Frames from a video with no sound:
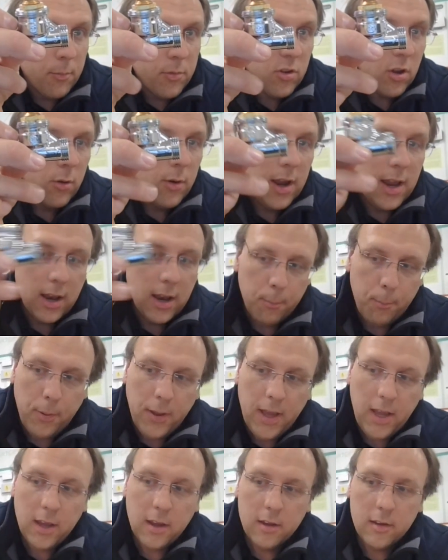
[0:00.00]
So it
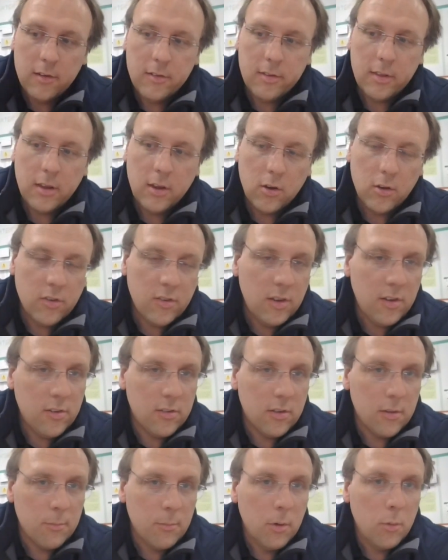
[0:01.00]
appears that your
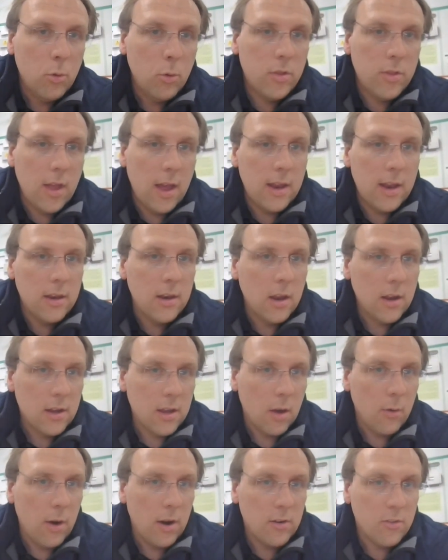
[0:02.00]
system would then
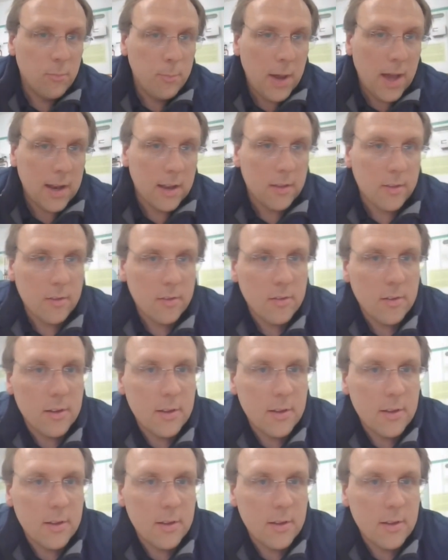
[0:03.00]
go out of balance.